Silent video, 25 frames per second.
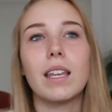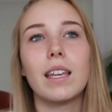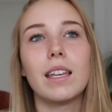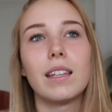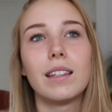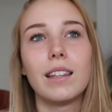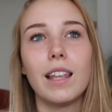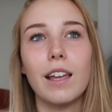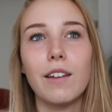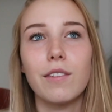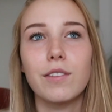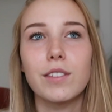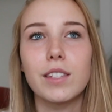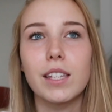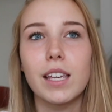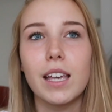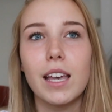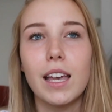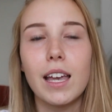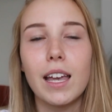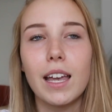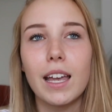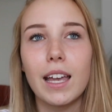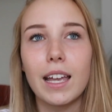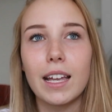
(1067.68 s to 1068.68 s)
He left
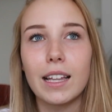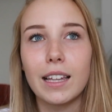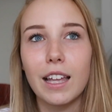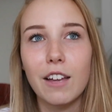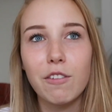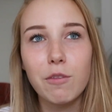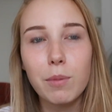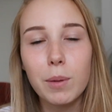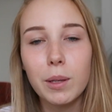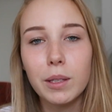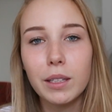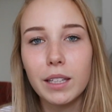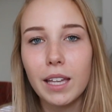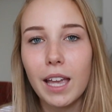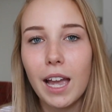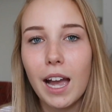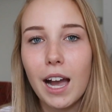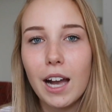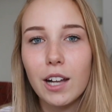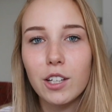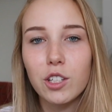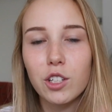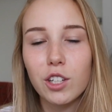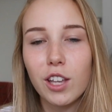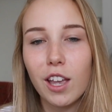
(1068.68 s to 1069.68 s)
me on the
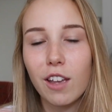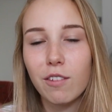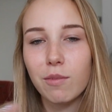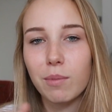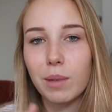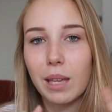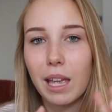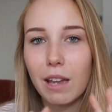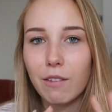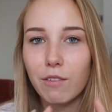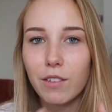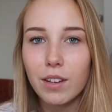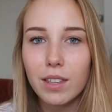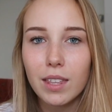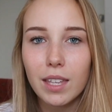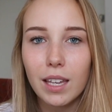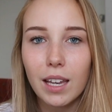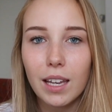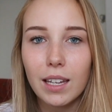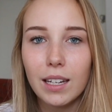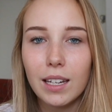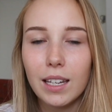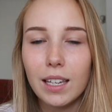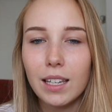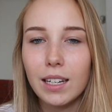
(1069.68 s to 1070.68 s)
couch, gave me everything
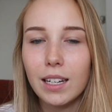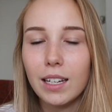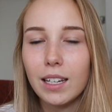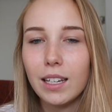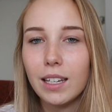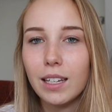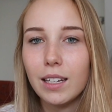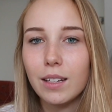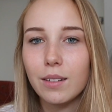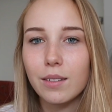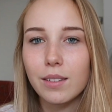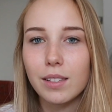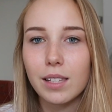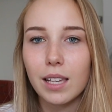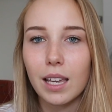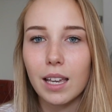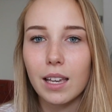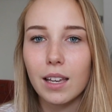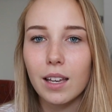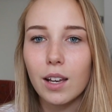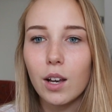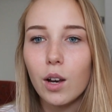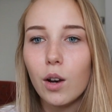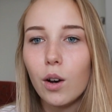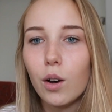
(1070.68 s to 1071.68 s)
I needed. It was
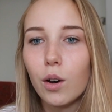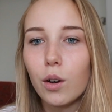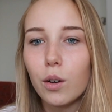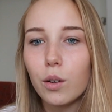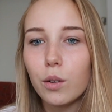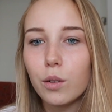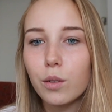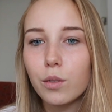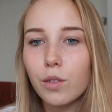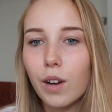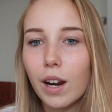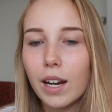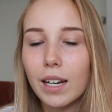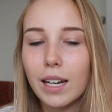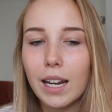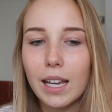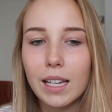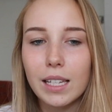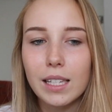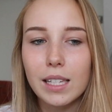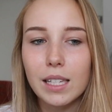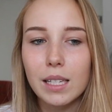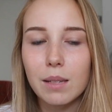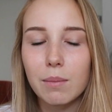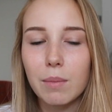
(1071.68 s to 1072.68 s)
like all right
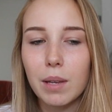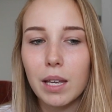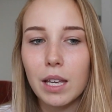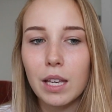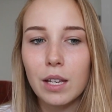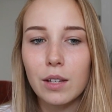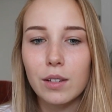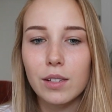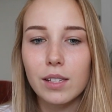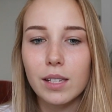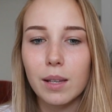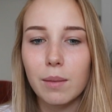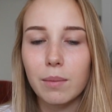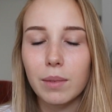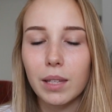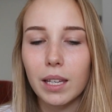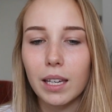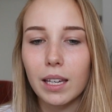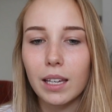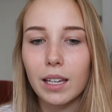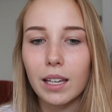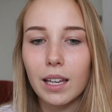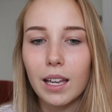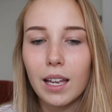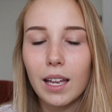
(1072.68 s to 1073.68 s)
next to me or
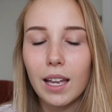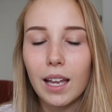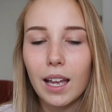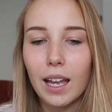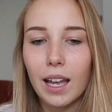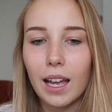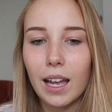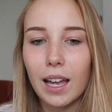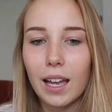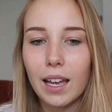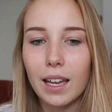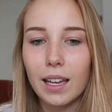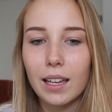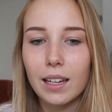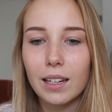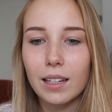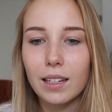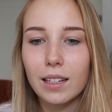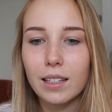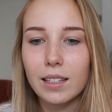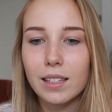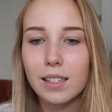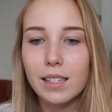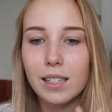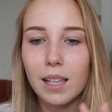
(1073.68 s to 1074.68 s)
something,
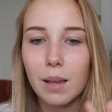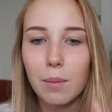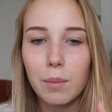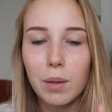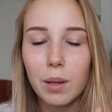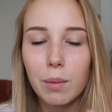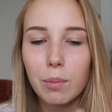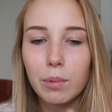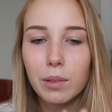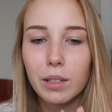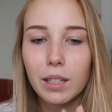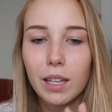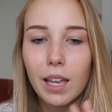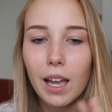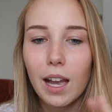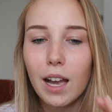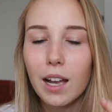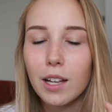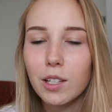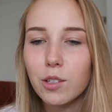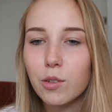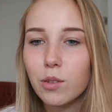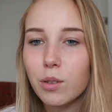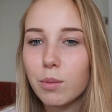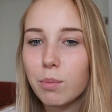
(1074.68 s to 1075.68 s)
and set me up on the
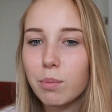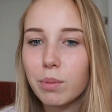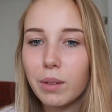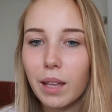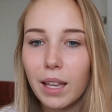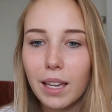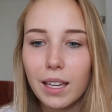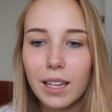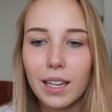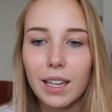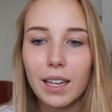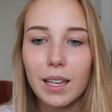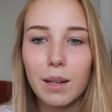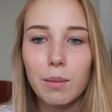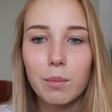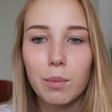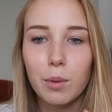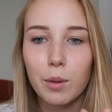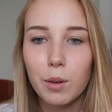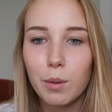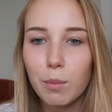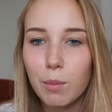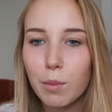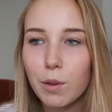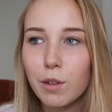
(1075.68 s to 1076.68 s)
couch with a blanket and
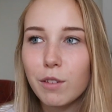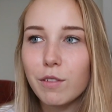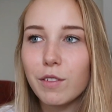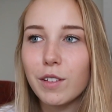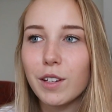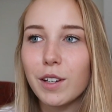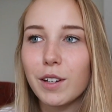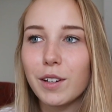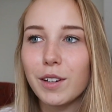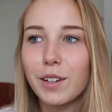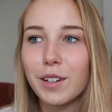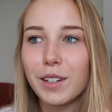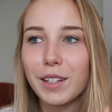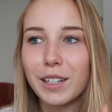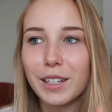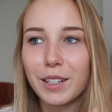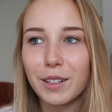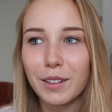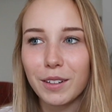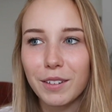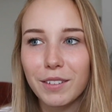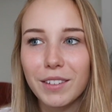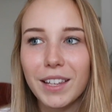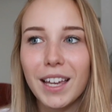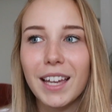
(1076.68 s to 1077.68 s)
put a movie on and
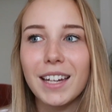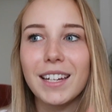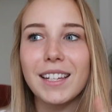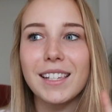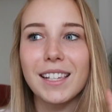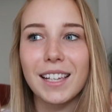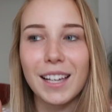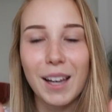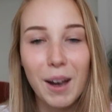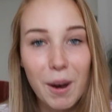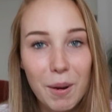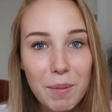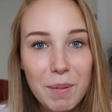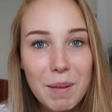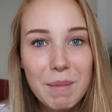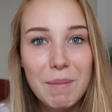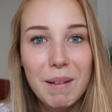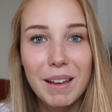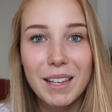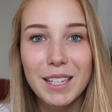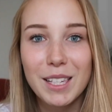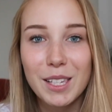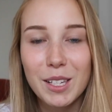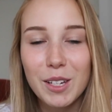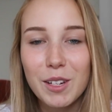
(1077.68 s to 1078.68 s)
all of that. And he's like, I'll be
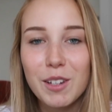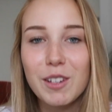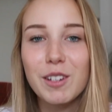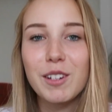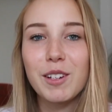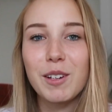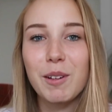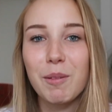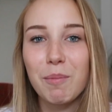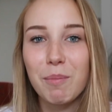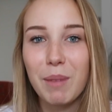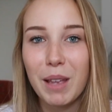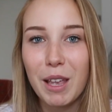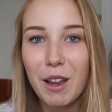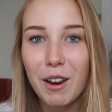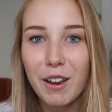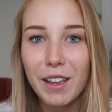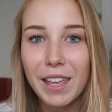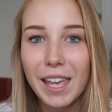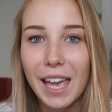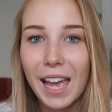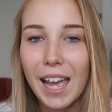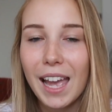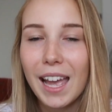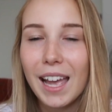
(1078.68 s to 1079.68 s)
back soon, you'll be
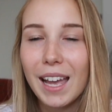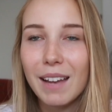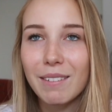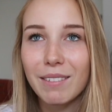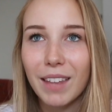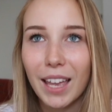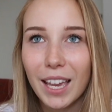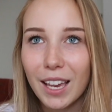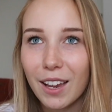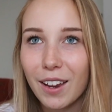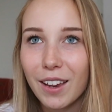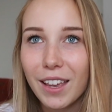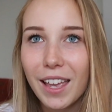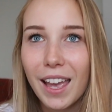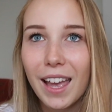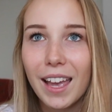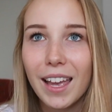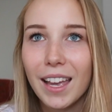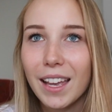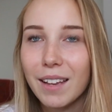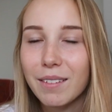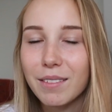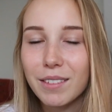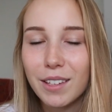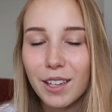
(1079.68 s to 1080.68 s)
okay. I'm like,
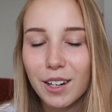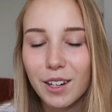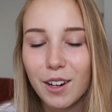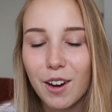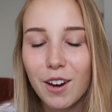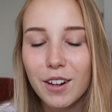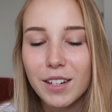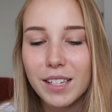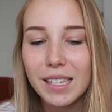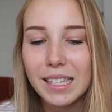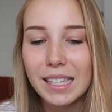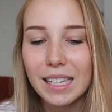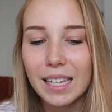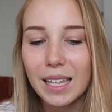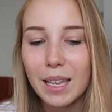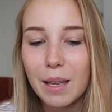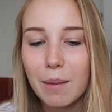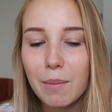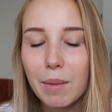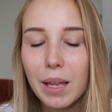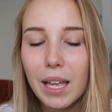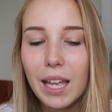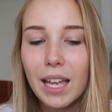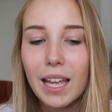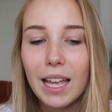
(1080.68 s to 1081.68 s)
okay, I'm gonna go to sleep.